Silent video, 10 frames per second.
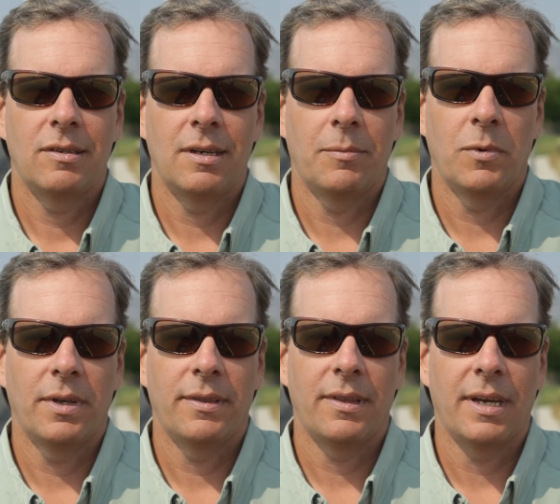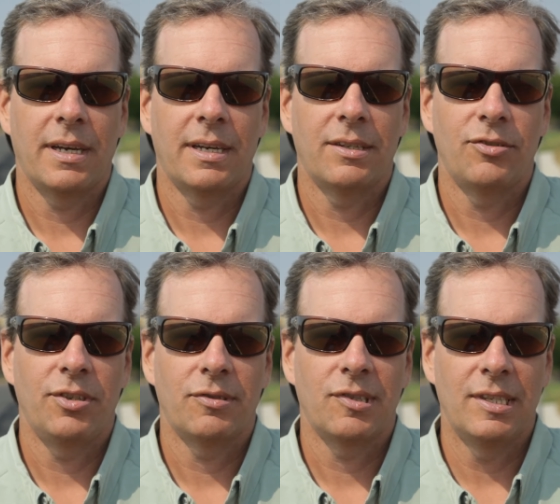I'm with uh,
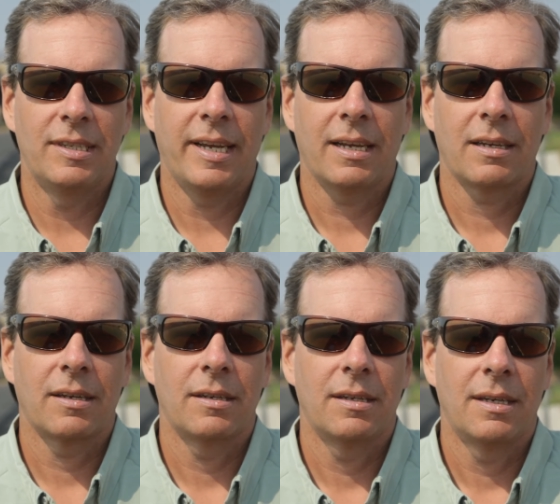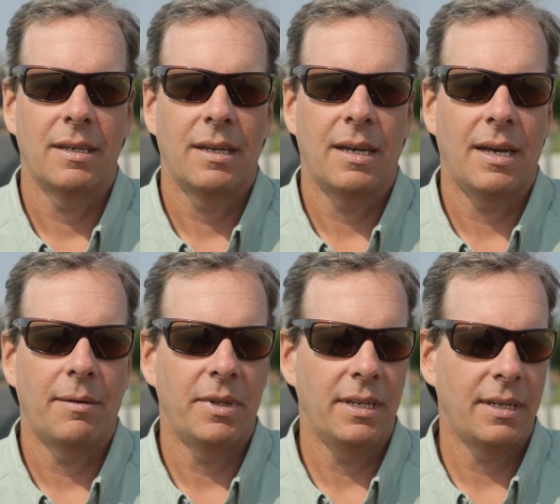Geosyntec.
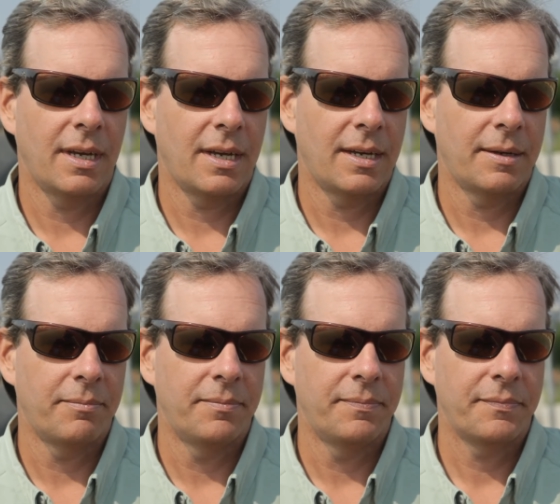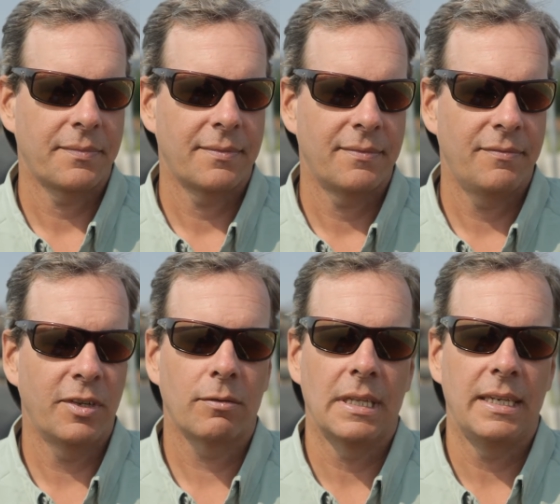I'm the uh,
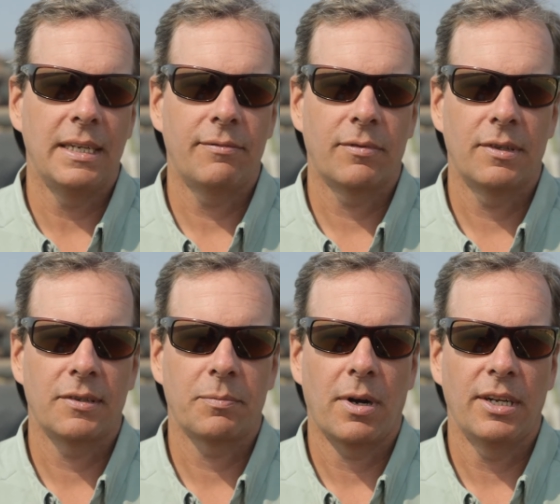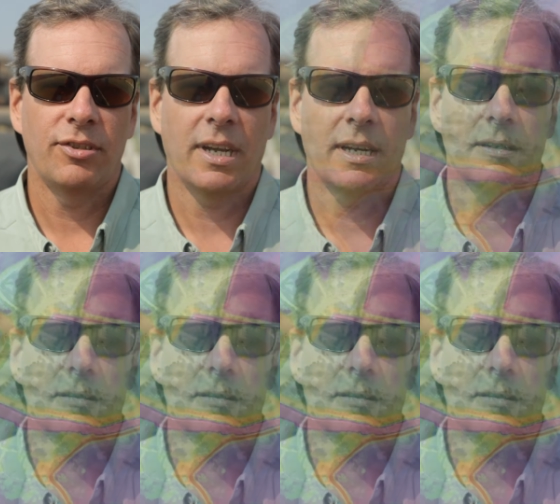field lead for this project.